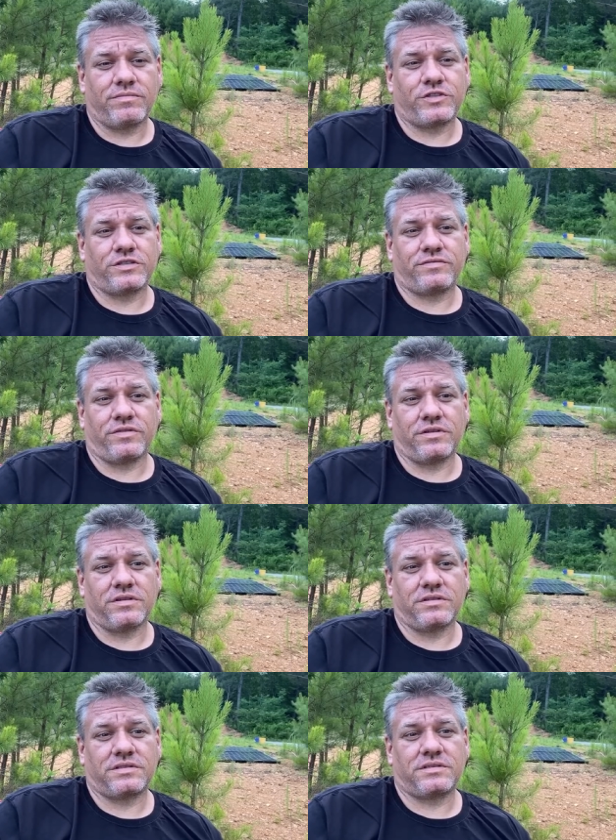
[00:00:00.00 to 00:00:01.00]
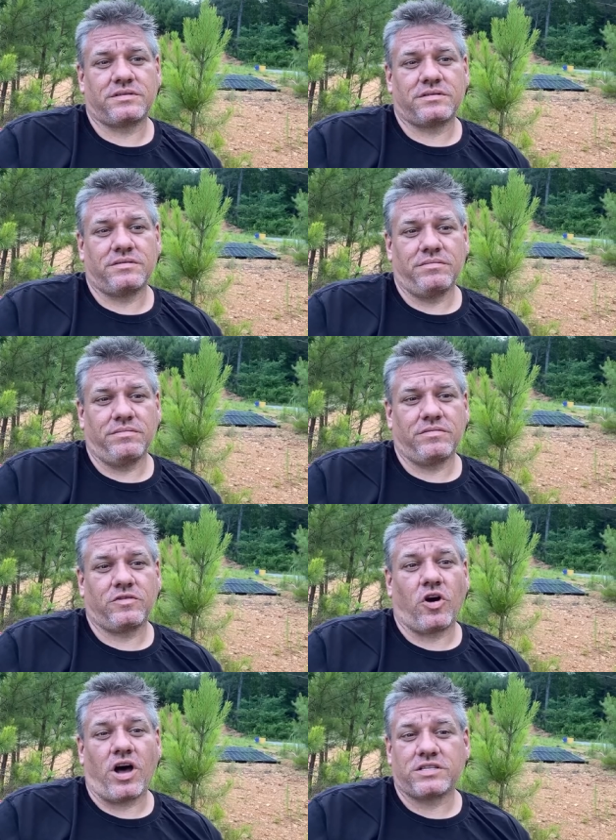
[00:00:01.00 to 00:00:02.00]
just for
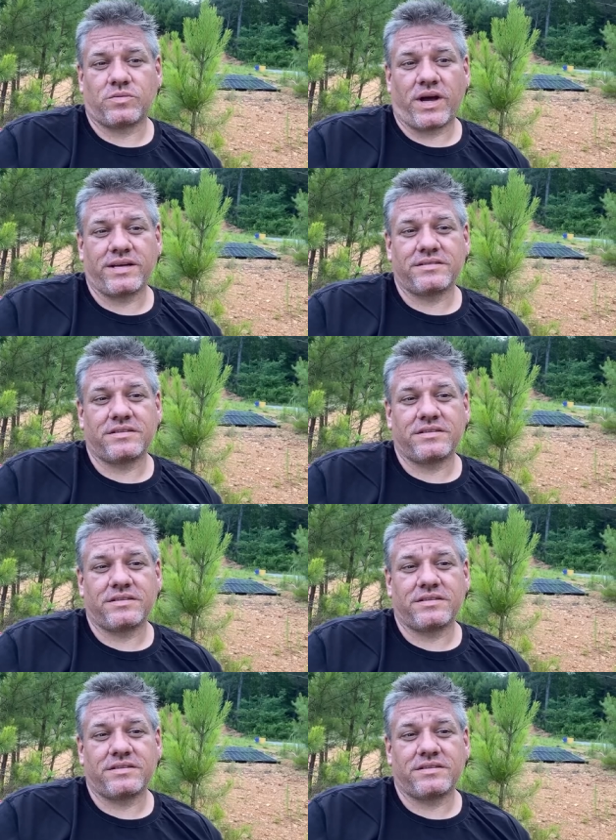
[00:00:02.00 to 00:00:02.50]
cost-wise.